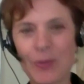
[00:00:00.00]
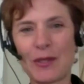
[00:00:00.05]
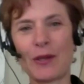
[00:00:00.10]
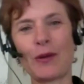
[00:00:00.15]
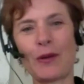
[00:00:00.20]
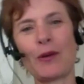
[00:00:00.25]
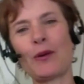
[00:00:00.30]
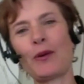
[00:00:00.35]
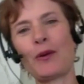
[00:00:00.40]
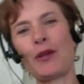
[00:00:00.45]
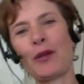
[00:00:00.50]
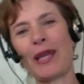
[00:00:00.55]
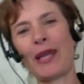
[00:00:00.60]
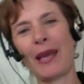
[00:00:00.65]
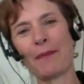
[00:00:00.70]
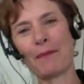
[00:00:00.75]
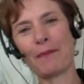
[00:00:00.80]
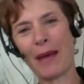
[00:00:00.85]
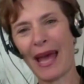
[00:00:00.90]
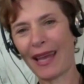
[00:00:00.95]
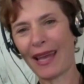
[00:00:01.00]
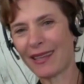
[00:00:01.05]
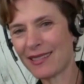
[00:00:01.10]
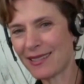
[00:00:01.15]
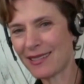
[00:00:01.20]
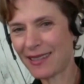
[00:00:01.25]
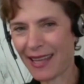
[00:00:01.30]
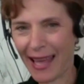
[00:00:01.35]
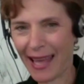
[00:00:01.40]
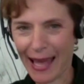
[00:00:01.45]
so you get back
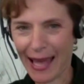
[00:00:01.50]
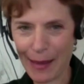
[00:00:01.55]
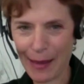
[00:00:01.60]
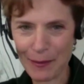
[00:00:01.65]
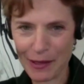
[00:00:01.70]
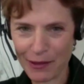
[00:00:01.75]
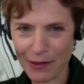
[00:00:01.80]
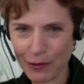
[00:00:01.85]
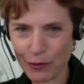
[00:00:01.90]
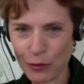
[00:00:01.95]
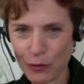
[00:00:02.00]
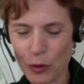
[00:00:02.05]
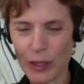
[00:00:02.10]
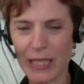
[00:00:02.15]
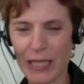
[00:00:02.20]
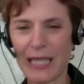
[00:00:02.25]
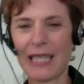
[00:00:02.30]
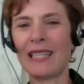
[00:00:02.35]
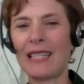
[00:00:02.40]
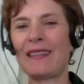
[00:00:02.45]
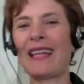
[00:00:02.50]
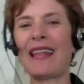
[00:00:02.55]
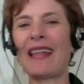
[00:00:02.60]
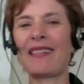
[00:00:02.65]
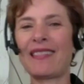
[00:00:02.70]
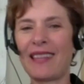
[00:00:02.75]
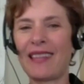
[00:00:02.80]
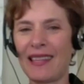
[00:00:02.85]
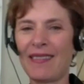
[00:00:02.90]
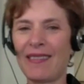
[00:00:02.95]
into the habit of avoiding it, and
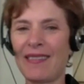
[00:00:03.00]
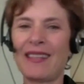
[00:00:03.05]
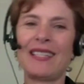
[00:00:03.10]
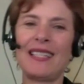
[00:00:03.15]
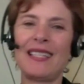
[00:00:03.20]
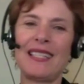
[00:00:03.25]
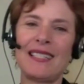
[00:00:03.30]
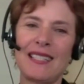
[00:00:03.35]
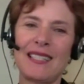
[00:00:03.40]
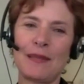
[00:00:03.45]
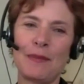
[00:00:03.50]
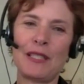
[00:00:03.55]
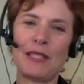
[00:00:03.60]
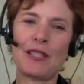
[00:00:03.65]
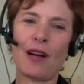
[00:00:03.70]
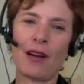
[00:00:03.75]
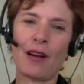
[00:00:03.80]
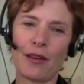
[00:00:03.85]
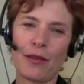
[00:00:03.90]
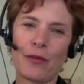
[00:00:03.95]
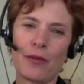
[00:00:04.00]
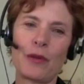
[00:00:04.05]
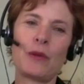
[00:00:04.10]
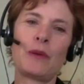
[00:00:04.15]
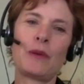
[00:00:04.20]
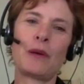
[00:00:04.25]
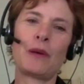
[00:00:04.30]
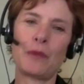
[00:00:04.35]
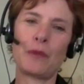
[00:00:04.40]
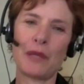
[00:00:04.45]
that thing that needs to be talked
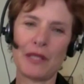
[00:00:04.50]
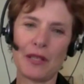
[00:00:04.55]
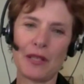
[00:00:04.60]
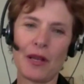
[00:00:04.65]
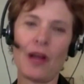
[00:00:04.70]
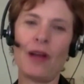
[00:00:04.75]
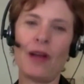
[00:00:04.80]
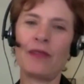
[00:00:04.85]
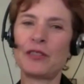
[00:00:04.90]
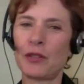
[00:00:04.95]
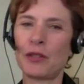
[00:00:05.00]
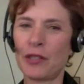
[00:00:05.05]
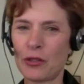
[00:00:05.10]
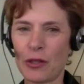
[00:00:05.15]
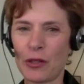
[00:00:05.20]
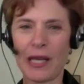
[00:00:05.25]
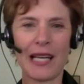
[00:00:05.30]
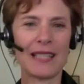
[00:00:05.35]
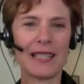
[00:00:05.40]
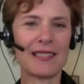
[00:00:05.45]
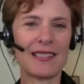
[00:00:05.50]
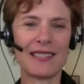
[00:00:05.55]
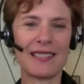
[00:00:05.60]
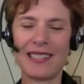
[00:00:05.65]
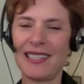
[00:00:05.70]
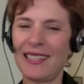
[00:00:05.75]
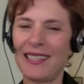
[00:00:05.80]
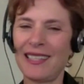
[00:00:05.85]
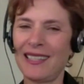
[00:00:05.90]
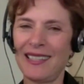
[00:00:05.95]
through or resolved or
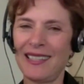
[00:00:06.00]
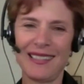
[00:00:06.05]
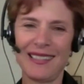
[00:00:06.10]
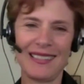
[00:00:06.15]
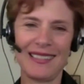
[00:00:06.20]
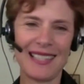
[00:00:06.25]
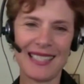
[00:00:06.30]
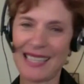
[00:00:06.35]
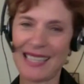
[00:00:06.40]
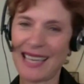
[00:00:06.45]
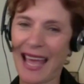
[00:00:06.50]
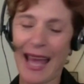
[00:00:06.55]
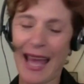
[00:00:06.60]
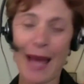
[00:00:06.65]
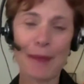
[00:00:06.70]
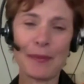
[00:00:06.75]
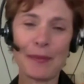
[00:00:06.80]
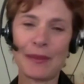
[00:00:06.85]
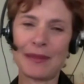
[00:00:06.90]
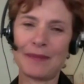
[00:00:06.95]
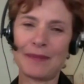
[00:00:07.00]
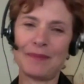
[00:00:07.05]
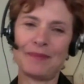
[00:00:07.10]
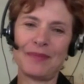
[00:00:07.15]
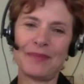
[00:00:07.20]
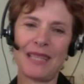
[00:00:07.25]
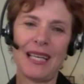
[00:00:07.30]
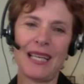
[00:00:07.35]
addressed doesn't happen.